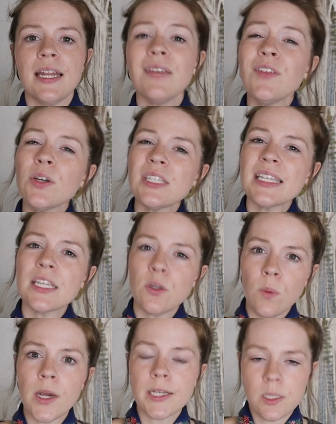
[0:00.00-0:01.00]
Even though it's a little
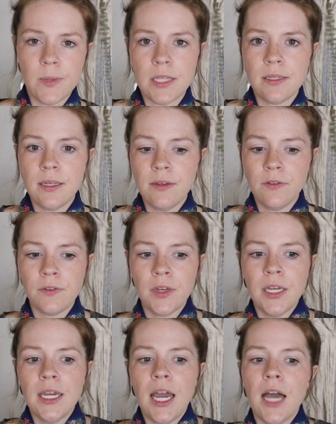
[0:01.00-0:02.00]
more expensive,
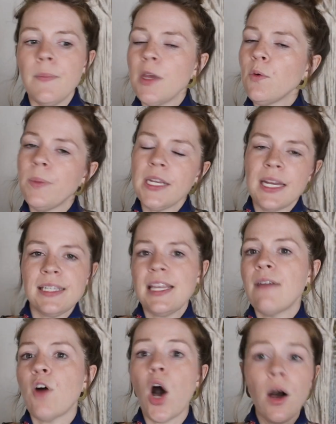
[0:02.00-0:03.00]
um, it will be nice to
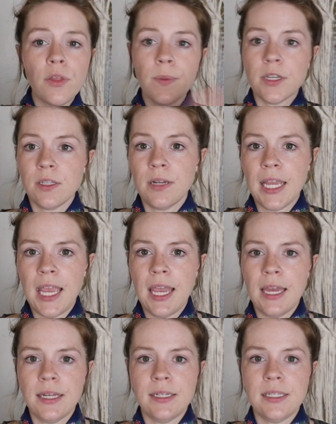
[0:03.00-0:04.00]
have all the books on
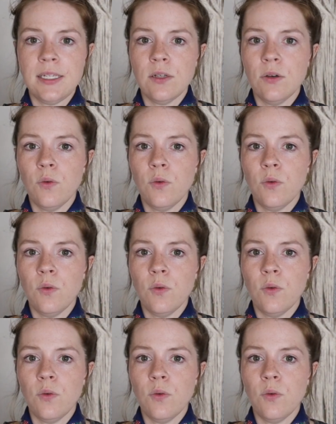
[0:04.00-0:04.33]
hand